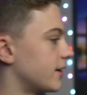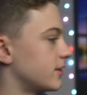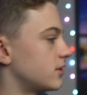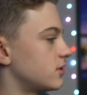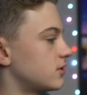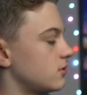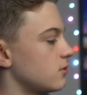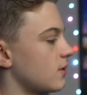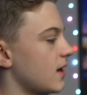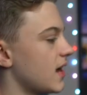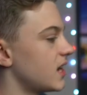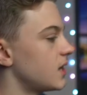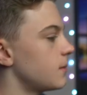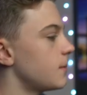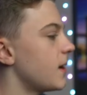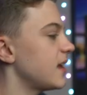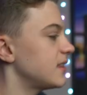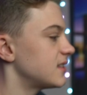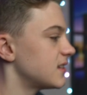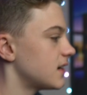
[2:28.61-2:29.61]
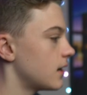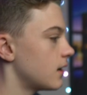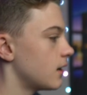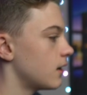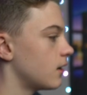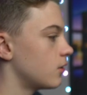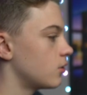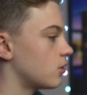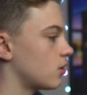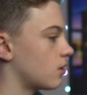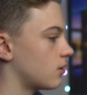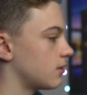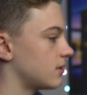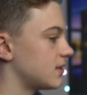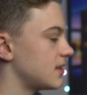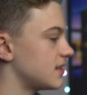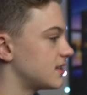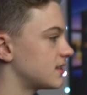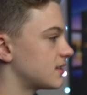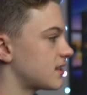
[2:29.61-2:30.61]
All right, to animate
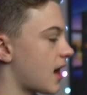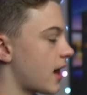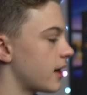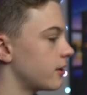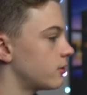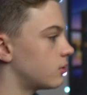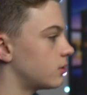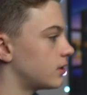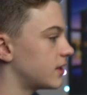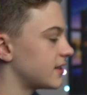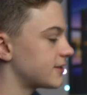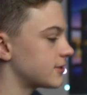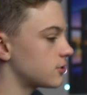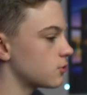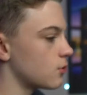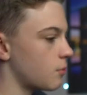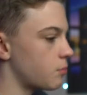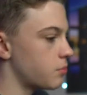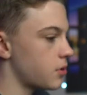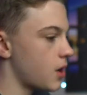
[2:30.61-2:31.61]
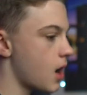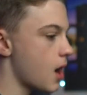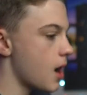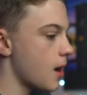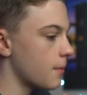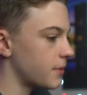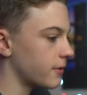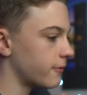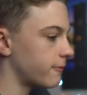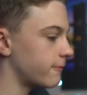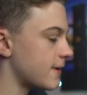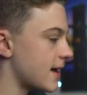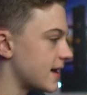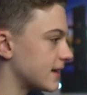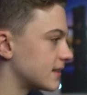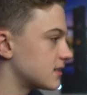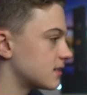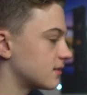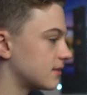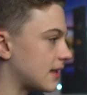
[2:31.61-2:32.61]
this title, let's do a pop
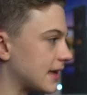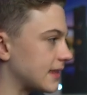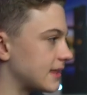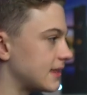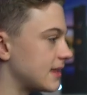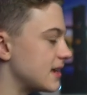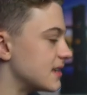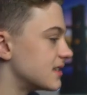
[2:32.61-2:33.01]
effect like